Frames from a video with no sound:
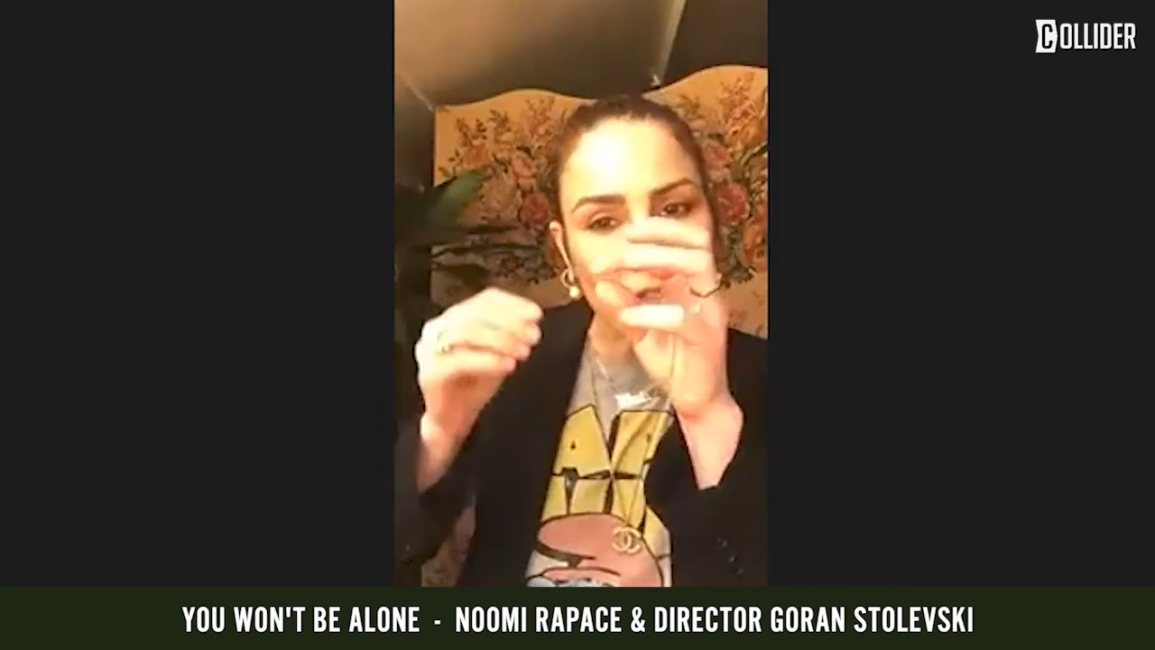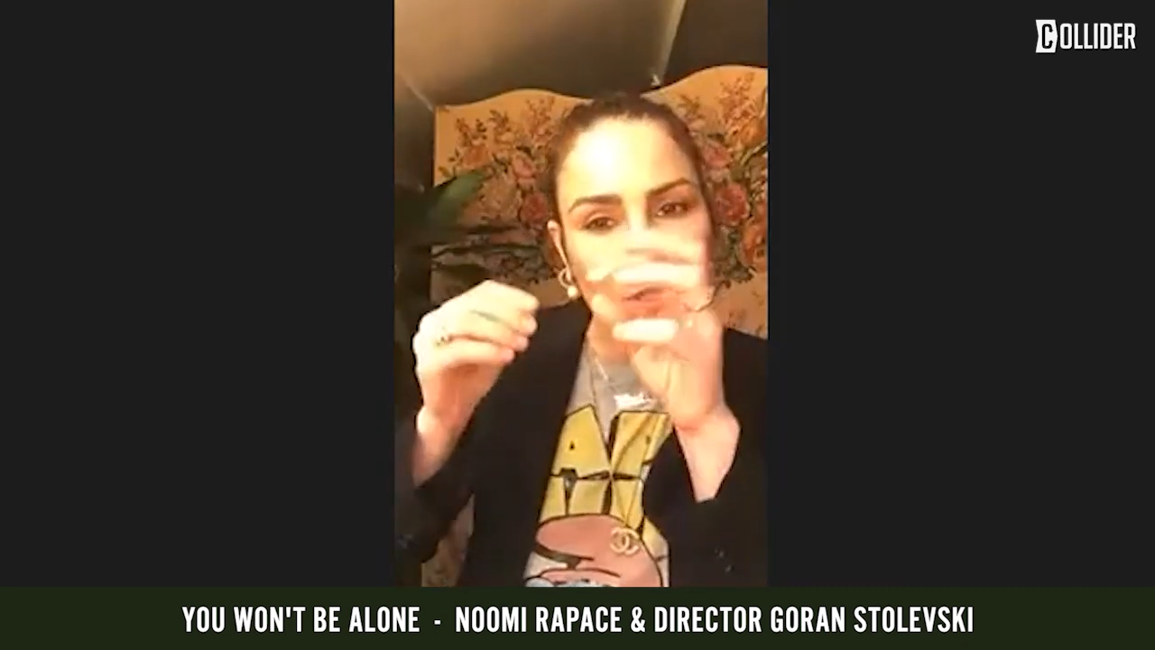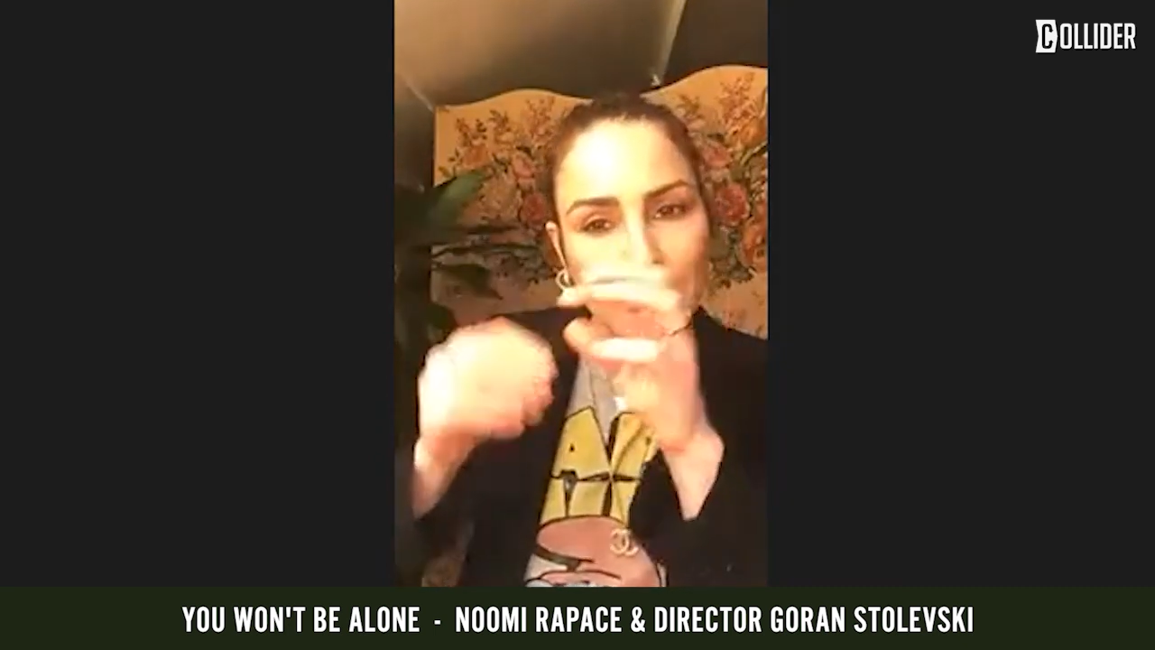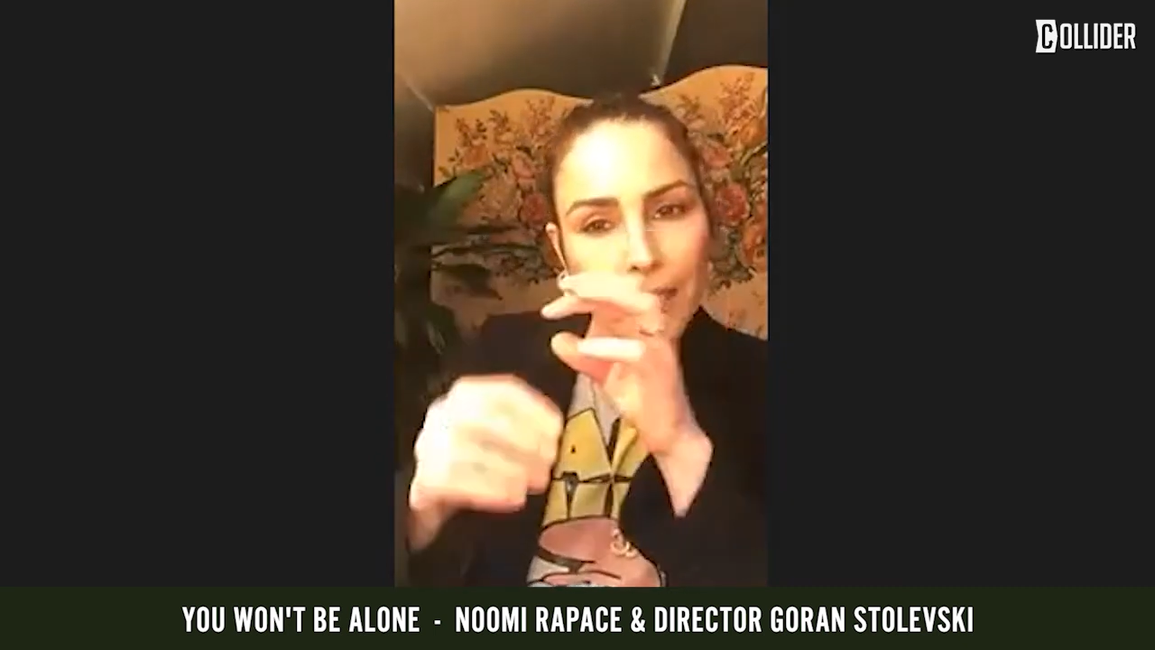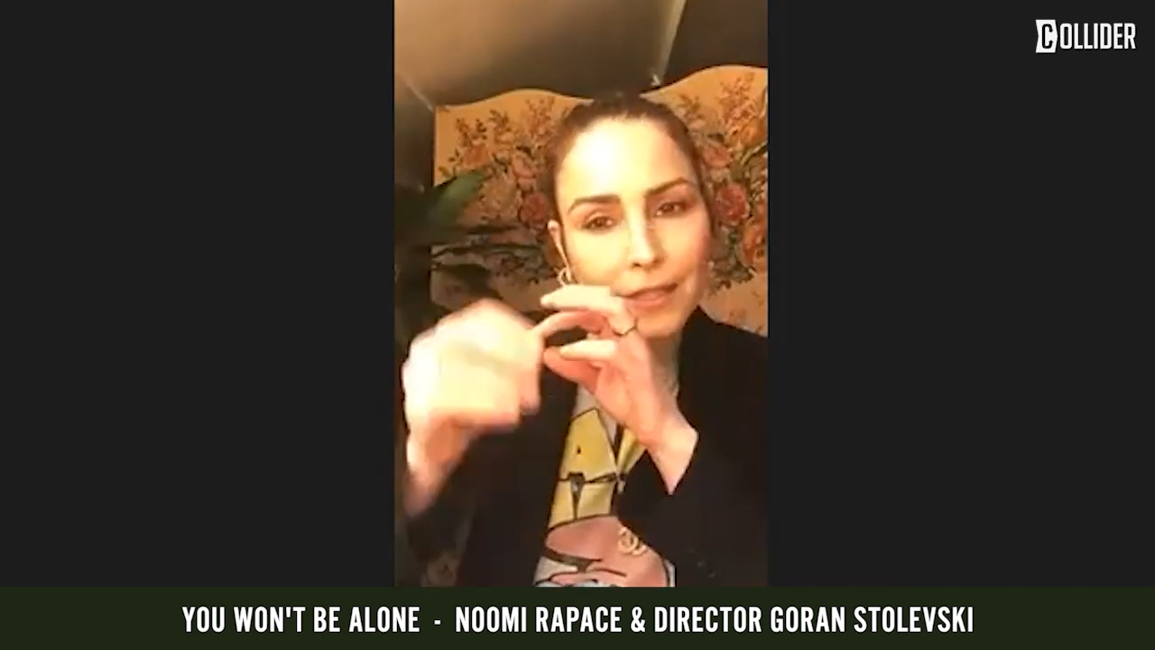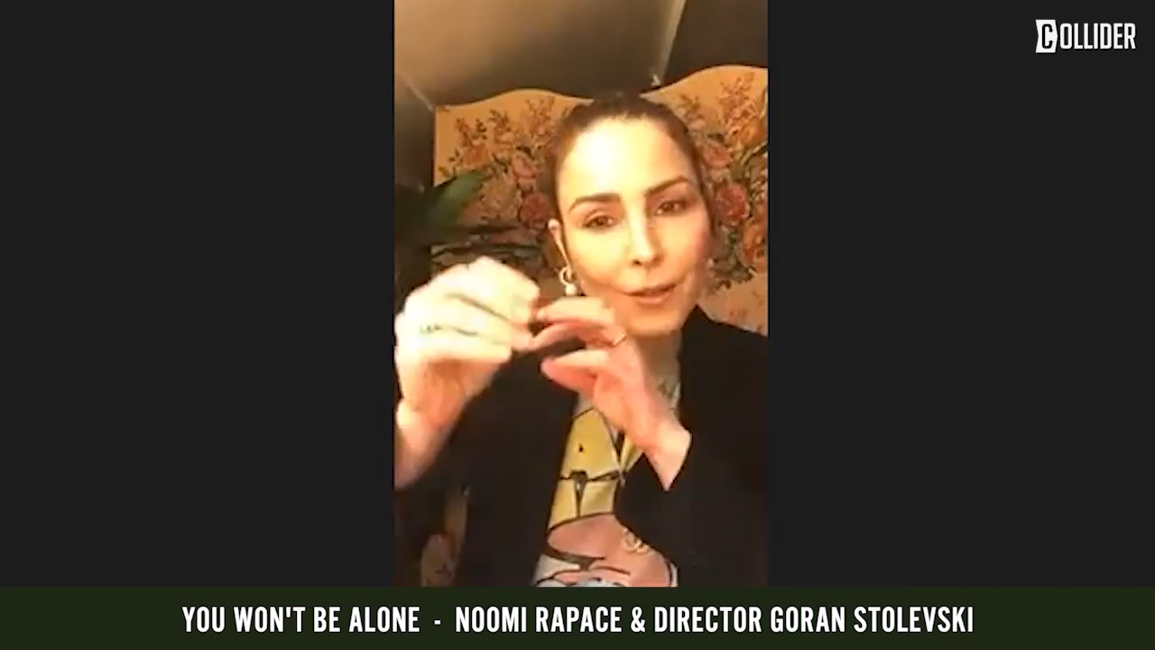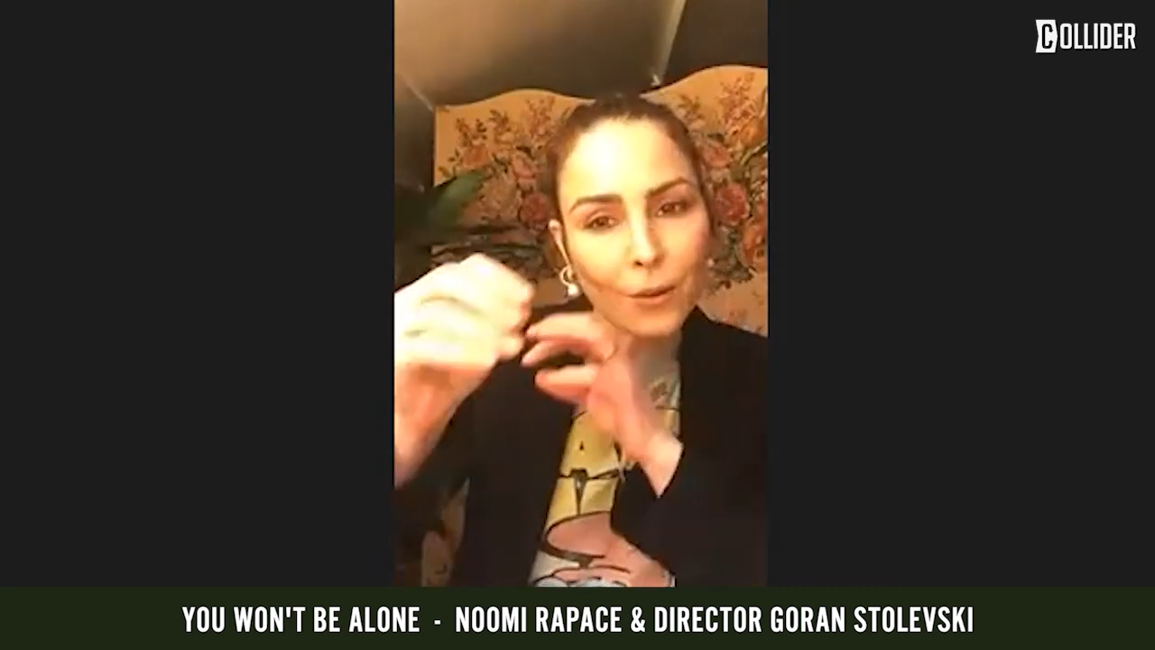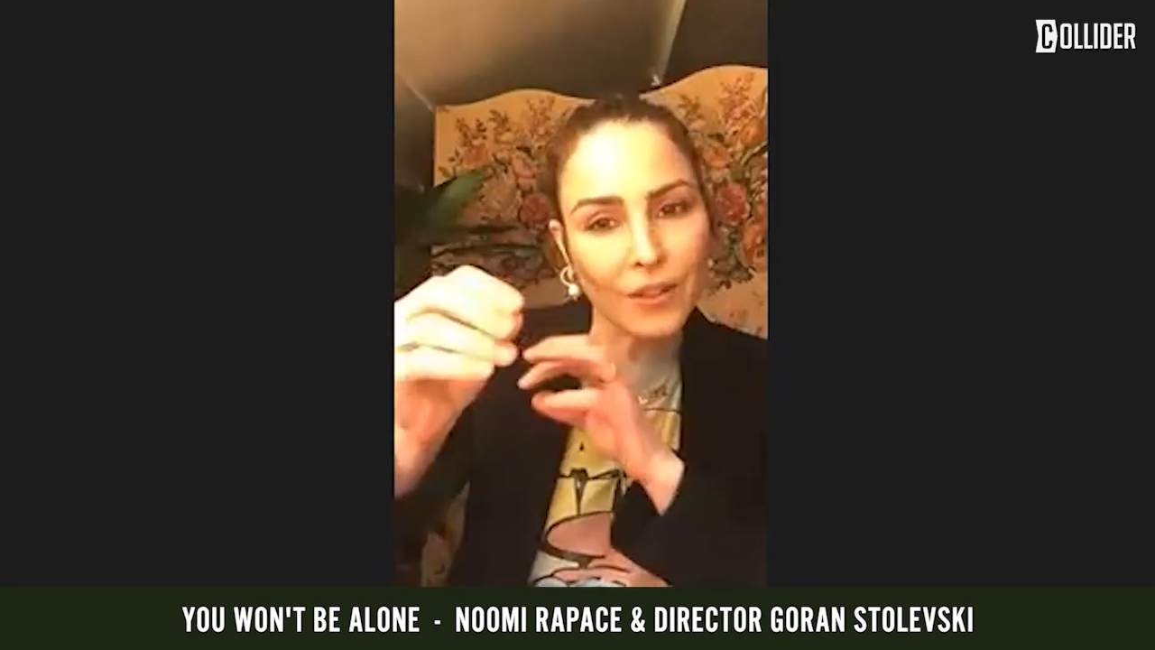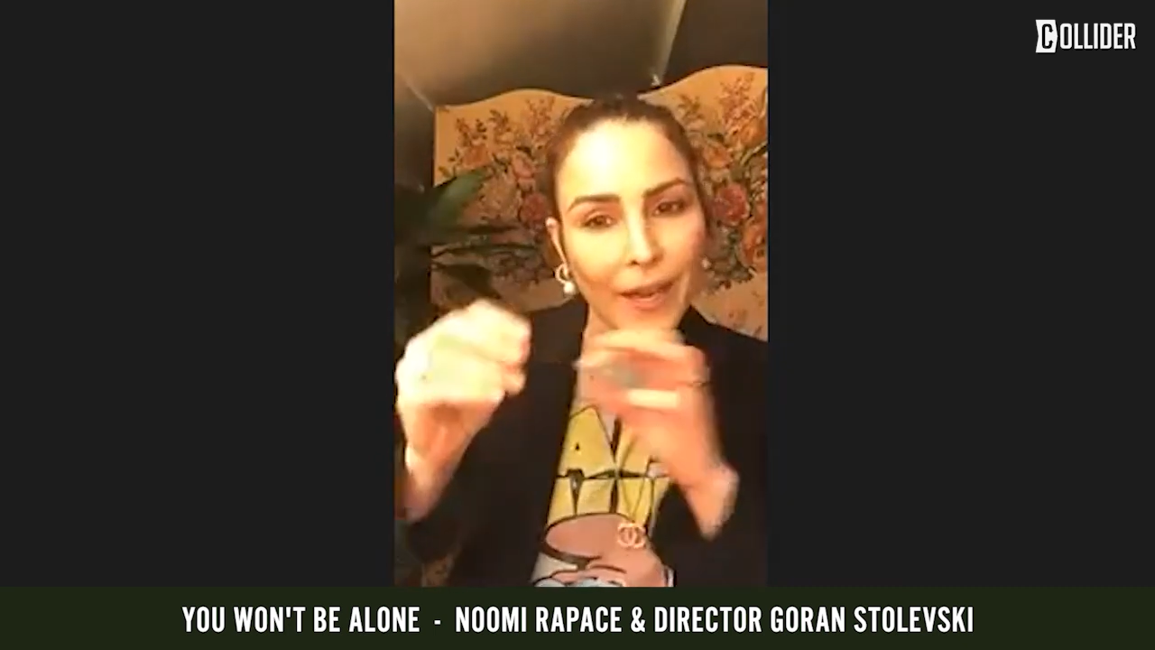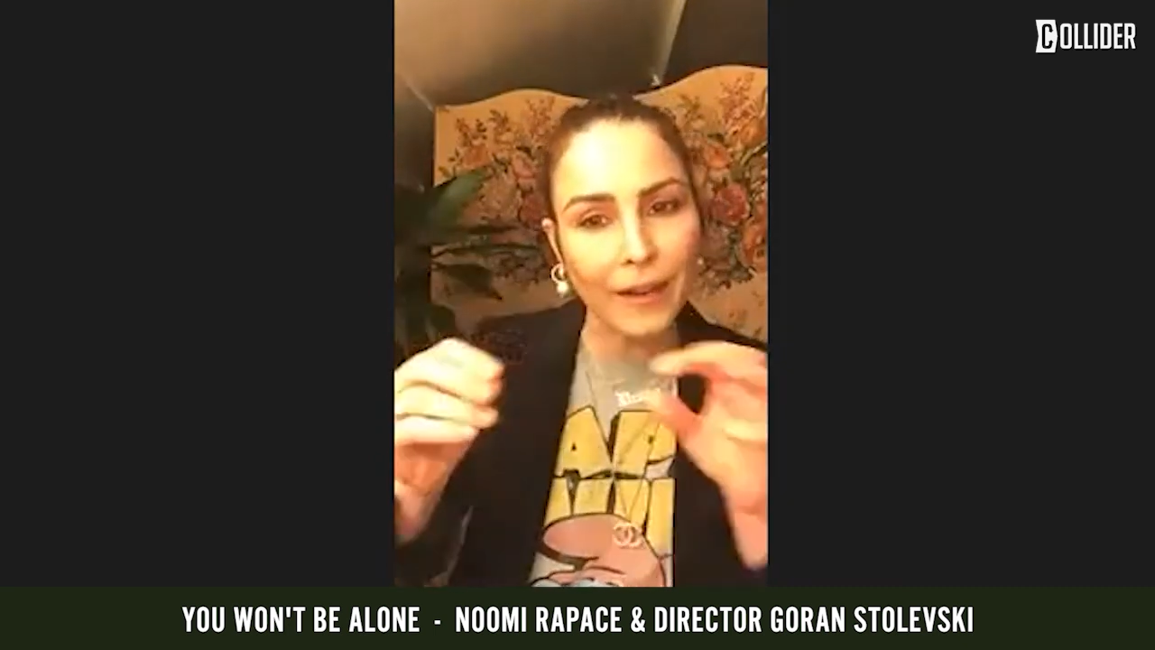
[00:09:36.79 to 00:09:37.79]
seeds in all the